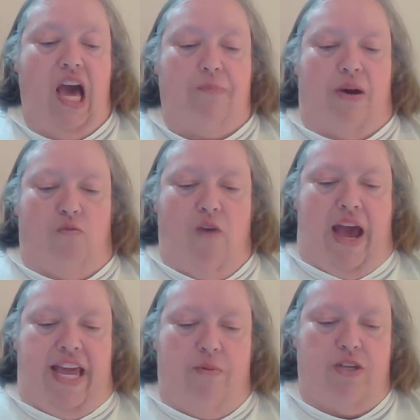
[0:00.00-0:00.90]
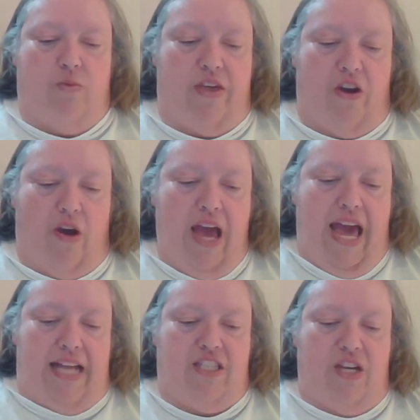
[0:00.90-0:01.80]
But Reddy was with her,
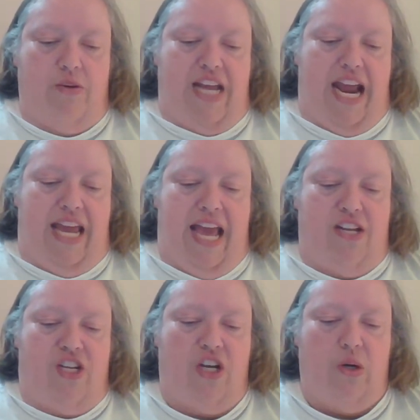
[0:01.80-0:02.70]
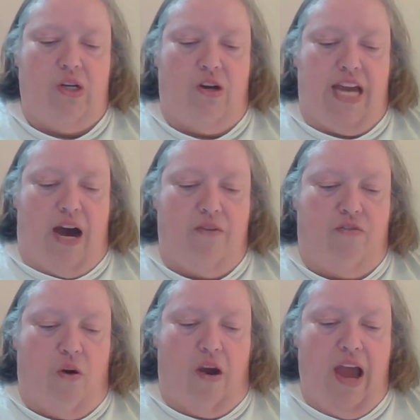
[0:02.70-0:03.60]
and so Danny had two to look out
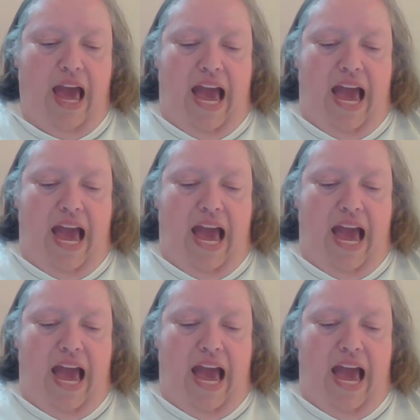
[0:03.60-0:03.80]
for,